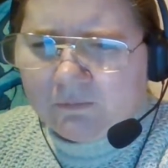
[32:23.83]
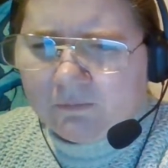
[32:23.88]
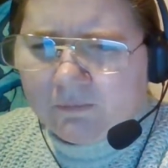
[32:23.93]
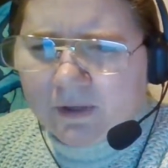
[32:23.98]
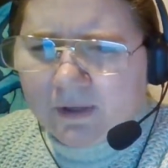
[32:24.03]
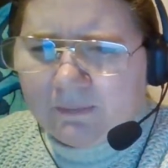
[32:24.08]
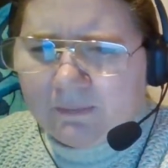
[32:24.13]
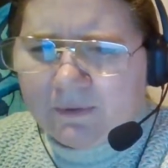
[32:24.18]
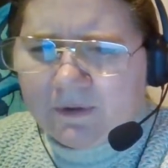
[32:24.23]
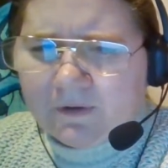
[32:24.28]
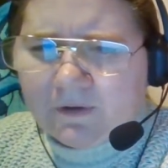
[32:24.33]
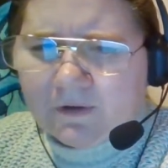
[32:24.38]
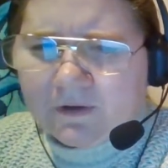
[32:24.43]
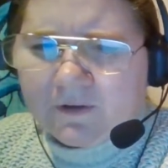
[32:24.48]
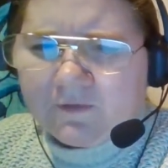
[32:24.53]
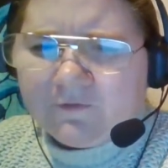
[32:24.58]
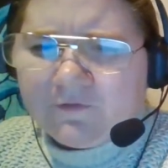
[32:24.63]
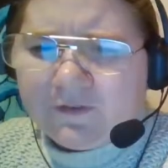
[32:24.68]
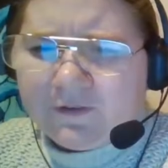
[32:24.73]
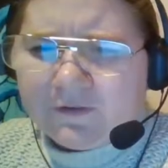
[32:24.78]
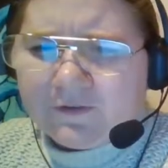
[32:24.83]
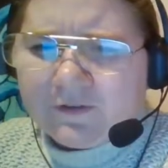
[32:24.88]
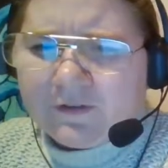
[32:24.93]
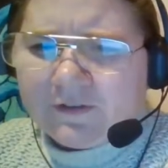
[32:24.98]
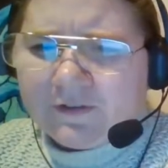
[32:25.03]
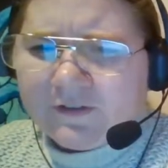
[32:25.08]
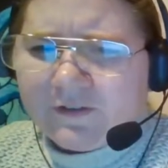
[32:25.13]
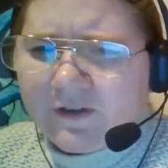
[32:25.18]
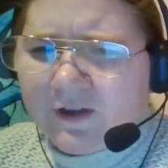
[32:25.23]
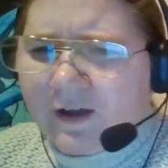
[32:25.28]
maybe you're confusing
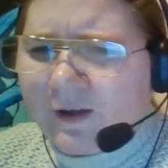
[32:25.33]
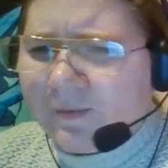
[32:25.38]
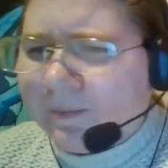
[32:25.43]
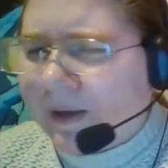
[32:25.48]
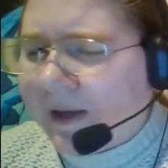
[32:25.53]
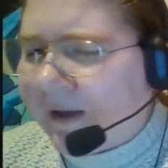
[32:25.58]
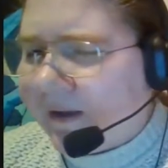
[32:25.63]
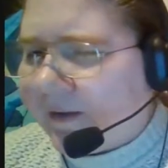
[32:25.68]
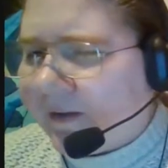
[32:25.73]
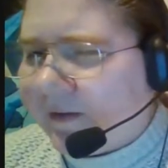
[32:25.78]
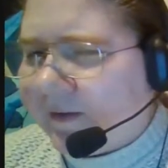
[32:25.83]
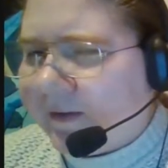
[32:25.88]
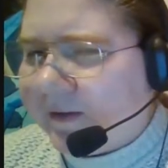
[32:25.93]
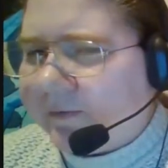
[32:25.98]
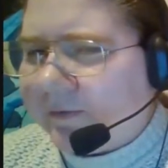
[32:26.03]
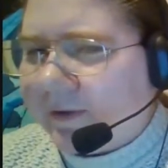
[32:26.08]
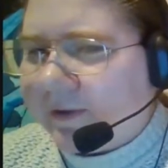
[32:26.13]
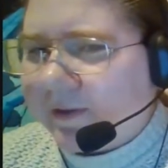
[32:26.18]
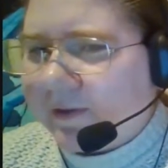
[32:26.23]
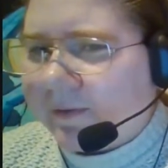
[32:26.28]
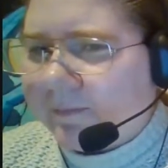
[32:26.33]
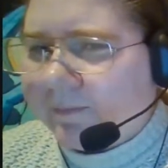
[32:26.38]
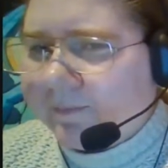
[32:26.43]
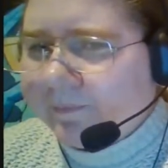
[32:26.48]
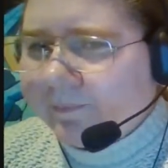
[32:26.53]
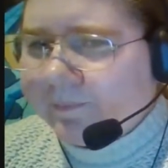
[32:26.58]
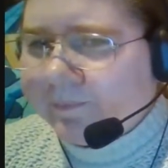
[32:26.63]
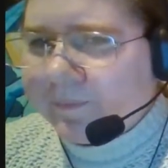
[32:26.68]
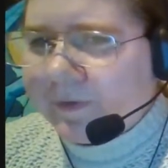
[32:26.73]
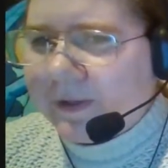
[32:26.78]
Scott Bakula with them.
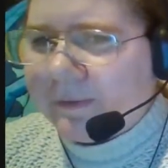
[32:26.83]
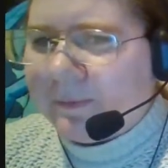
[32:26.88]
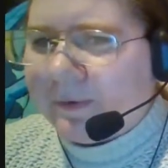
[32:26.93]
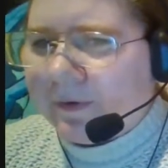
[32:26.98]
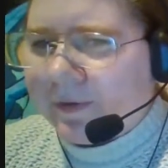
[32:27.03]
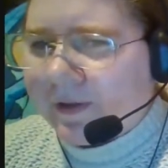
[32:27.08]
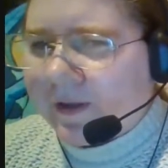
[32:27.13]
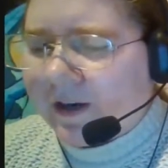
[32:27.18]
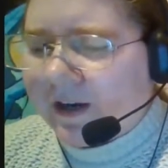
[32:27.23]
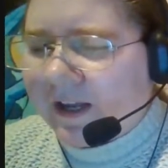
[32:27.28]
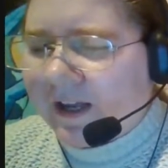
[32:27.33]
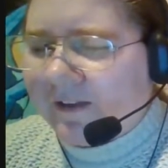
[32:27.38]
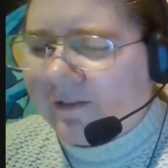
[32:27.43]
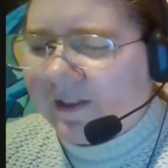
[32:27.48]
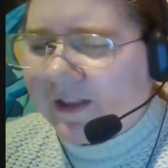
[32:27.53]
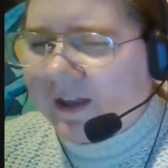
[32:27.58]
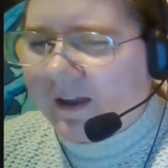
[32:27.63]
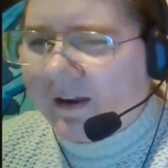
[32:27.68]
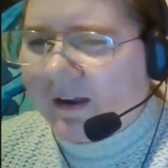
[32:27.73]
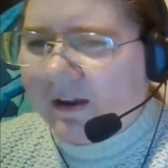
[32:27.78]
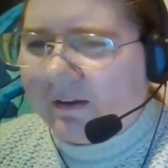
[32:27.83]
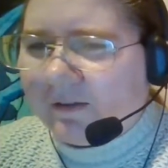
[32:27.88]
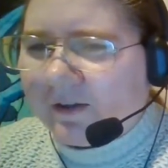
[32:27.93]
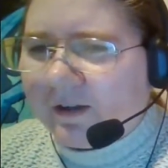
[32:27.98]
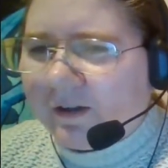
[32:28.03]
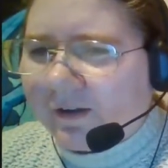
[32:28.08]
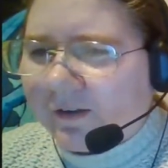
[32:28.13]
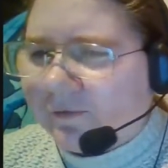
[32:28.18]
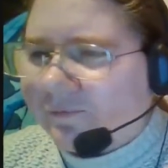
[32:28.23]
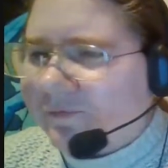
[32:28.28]
They both kind of have that hound
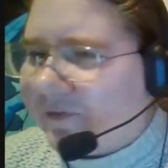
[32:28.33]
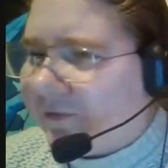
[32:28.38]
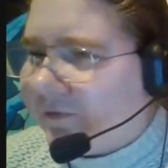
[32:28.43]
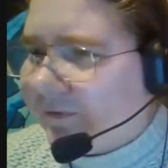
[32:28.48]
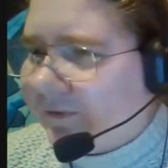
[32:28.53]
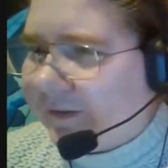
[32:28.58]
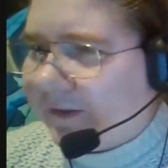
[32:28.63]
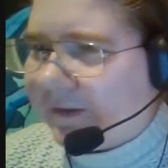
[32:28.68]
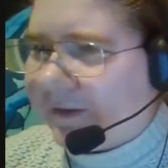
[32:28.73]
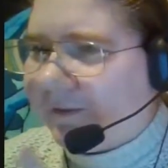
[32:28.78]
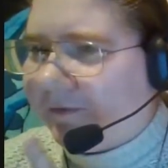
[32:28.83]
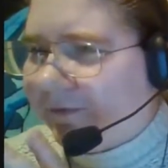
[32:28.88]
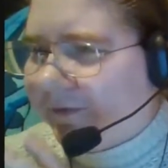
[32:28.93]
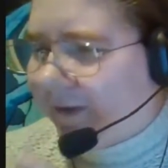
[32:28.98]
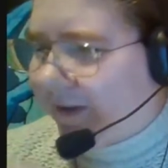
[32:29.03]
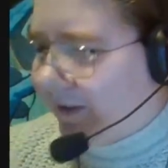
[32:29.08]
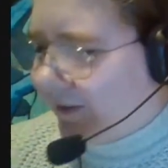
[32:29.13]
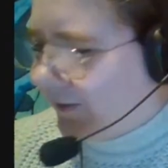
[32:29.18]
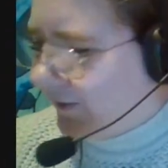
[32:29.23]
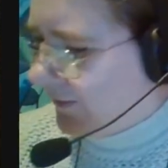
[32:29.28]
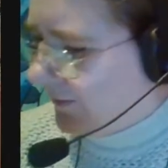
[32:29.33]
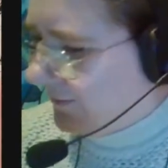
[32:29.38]
dog looking face.